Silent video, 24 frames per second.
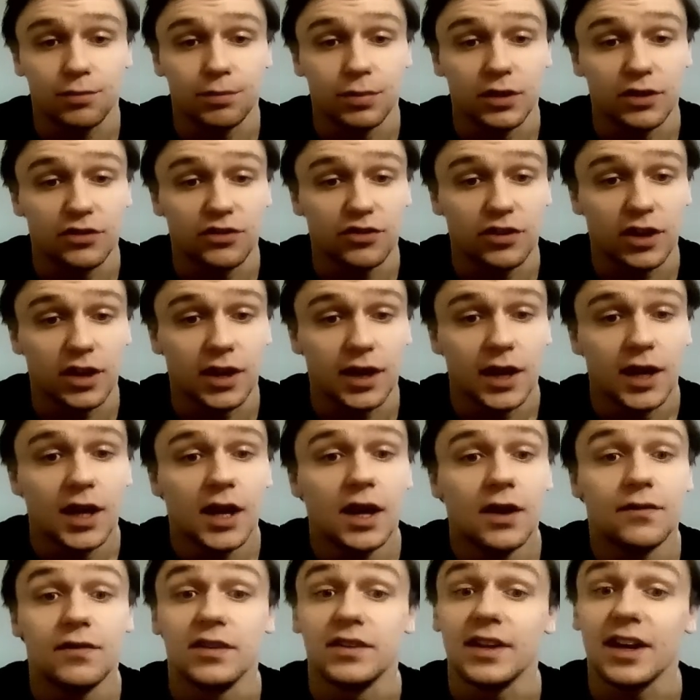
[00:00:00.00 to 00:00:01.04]
But
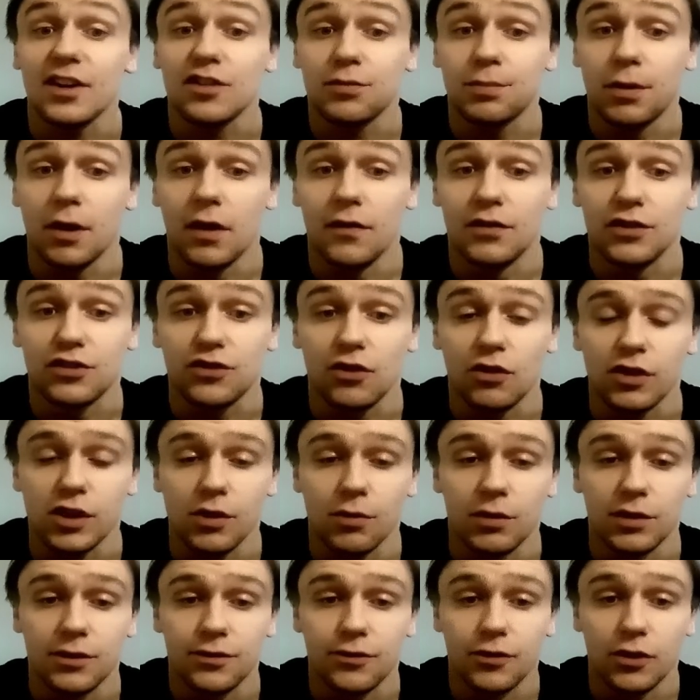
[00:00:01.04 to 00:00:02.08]
the next part of the song you
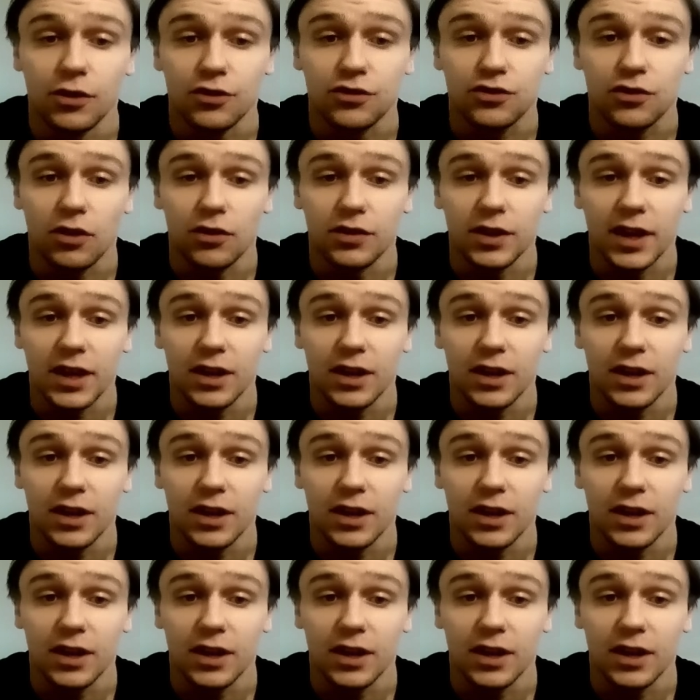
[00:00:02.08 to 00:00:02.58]
want to focus on